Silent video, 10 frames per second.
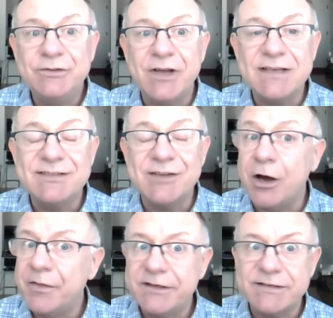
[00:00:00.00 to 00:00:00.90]
does
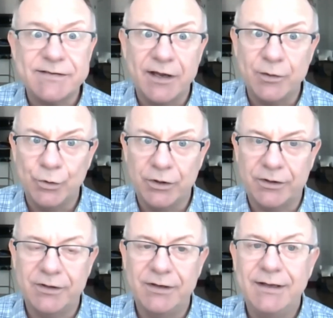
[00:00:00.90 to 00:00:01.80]
all the design
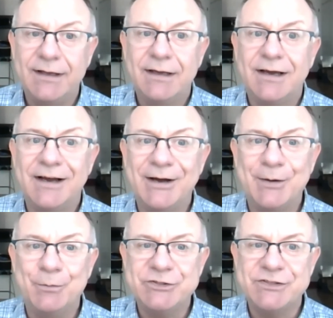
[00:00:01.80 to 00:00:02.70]
work,
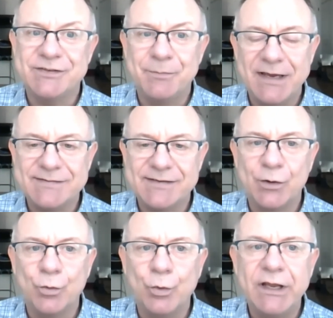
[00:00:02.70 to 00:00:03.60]
um, which is
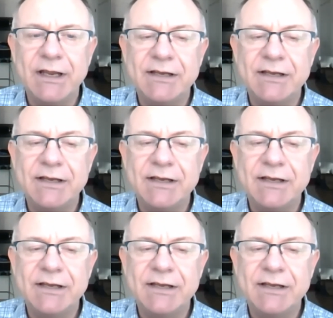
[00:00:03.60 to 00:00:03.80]
amazing. We